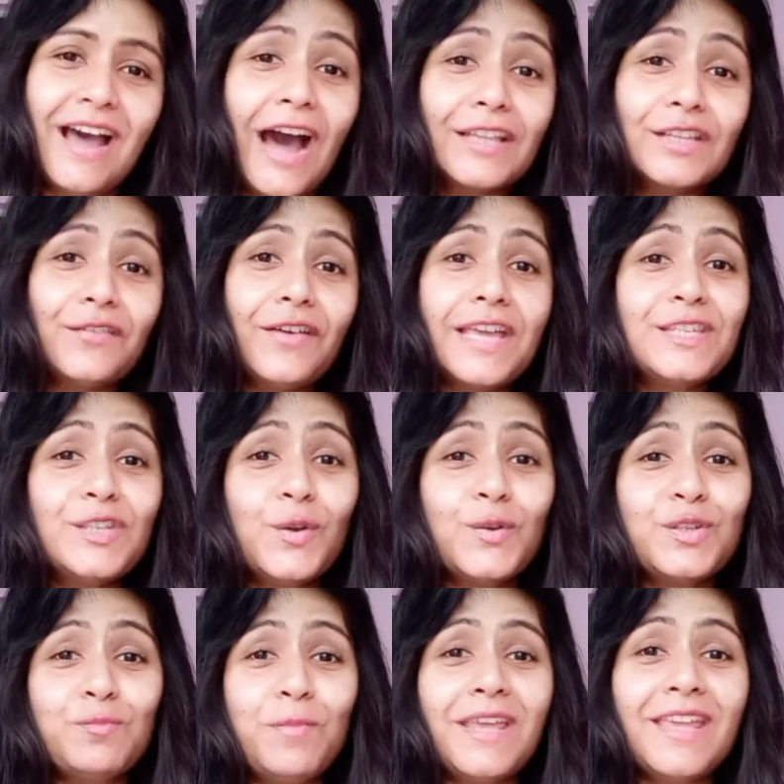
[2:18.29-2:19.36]
Otherwise, you're
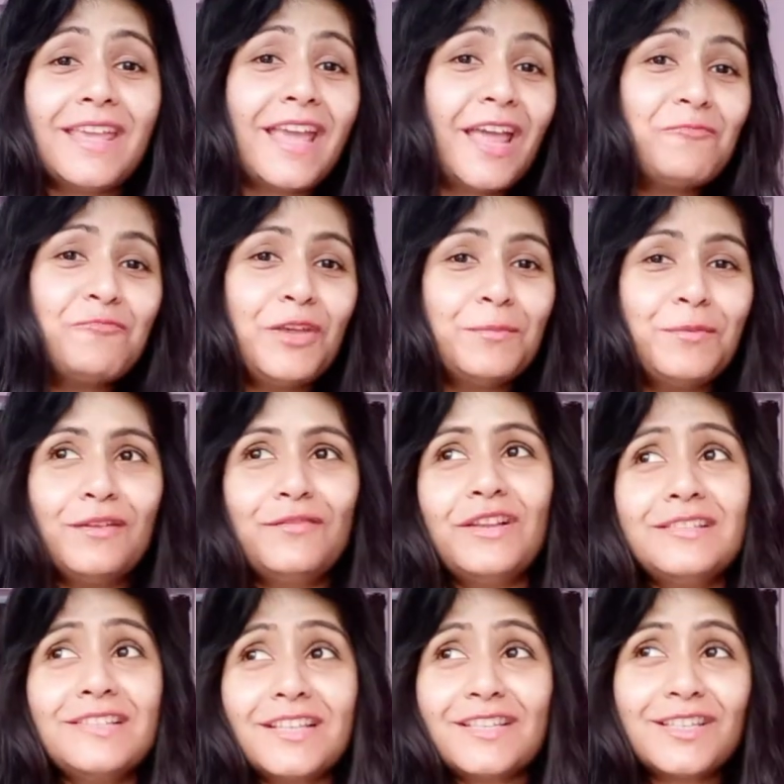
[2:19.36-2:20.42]
speaking and people
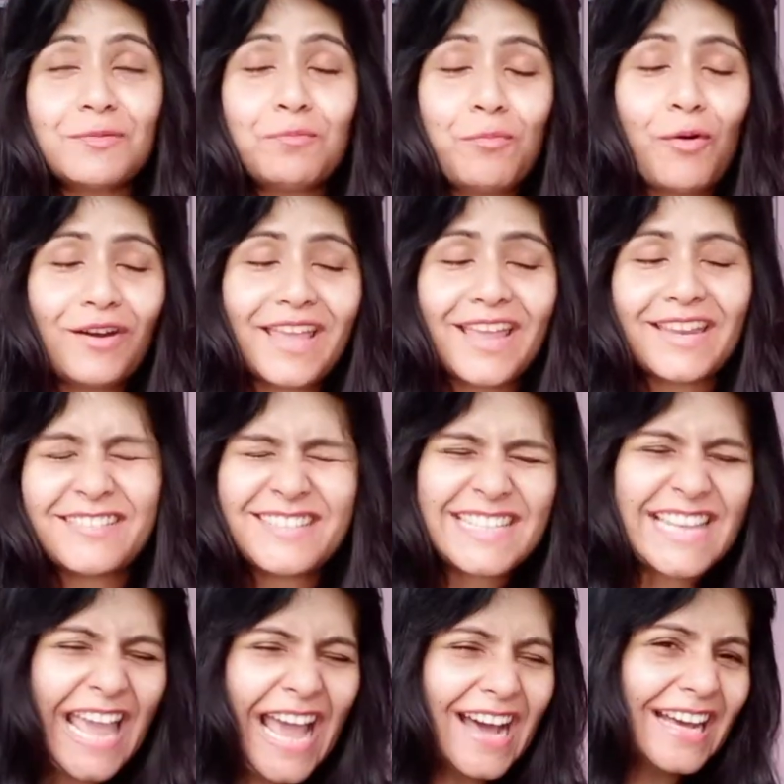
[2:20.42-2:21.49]
will just mock at you and
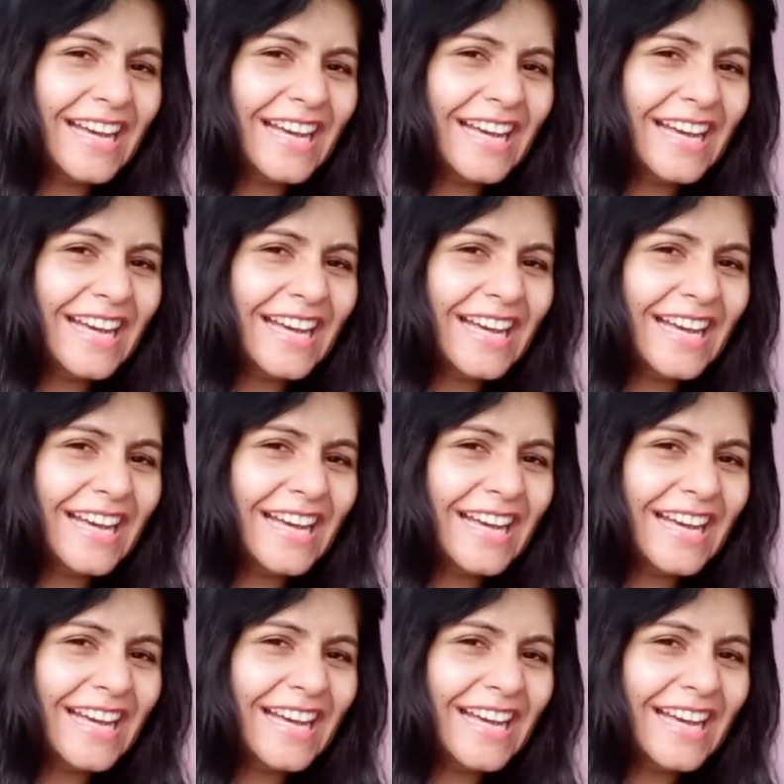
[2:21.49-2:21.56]
say,